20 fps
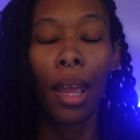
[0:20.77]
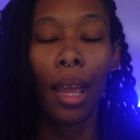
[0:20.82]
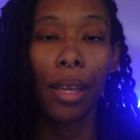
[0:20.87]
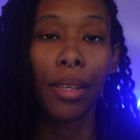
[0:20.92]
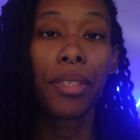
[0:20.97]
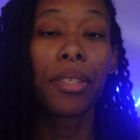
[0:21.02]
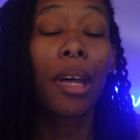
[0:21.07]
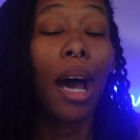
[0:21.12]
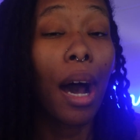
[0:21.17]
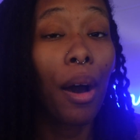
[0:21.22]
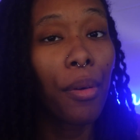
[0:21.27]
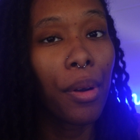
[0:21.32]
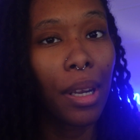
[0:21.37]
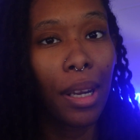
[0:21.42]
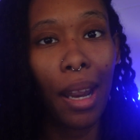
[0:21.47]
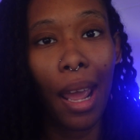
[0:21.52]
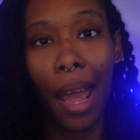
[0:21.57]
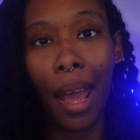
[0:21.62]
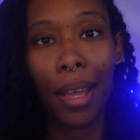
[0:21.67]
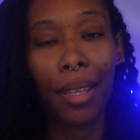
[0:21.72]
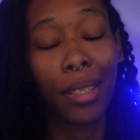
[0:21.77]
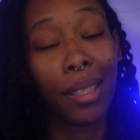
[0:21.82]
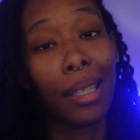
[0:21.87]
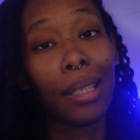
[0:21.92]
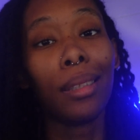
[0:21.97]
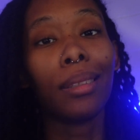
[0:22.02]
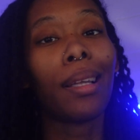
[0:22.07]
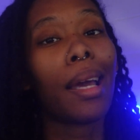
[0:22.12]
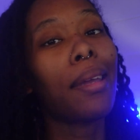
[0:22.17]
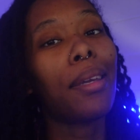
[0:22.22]
is touted as
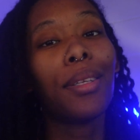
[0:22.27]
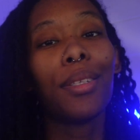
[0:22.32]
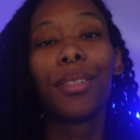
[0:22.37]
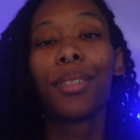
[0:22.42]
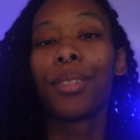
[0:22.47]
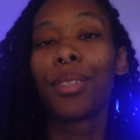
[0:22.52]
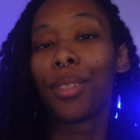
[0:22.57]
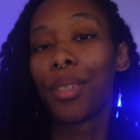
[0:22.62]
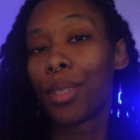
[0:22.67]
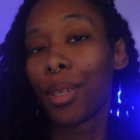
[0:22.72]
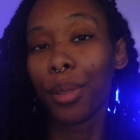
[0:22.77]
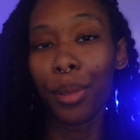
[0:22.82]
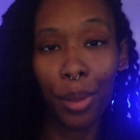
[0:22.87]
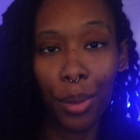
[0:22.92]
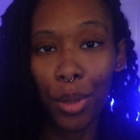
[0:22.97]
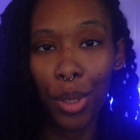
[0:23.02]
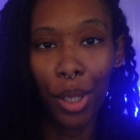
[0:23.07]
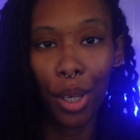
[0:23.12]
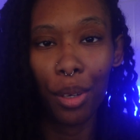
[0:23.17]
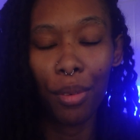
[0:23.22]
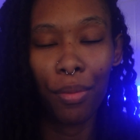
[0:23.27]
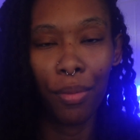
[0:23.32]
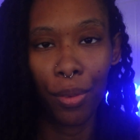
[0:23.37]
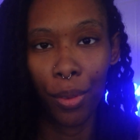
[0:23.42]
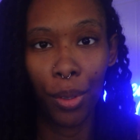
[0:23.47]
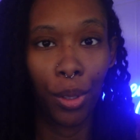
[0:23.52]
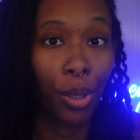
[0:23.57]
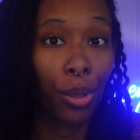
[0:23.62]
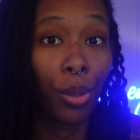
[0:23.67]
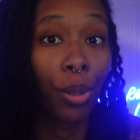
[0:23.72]
the latest solution
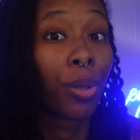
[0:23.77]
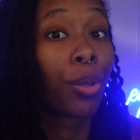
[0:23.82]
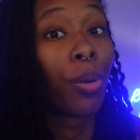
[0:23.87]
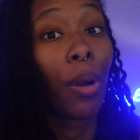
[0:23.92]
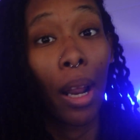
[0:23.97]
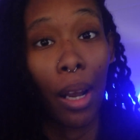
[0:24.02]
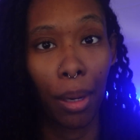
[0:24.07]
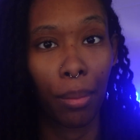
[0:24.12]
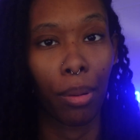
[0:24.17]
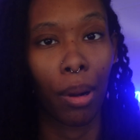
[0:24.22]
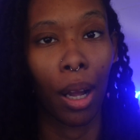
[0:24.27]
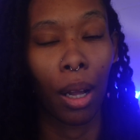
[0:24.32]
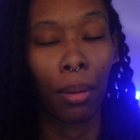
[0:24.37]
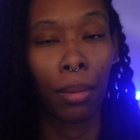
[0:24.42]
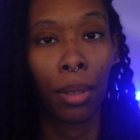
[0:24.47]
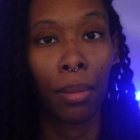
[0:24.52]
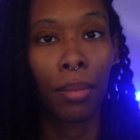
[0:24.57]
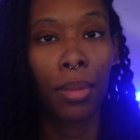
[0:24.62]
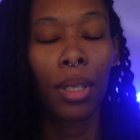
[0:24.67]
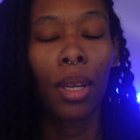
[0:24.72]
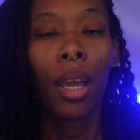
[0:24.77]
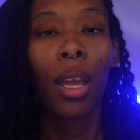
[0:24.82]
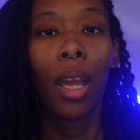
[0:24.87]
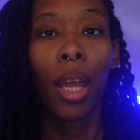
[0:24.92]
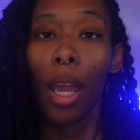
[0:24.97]
for your credit problems.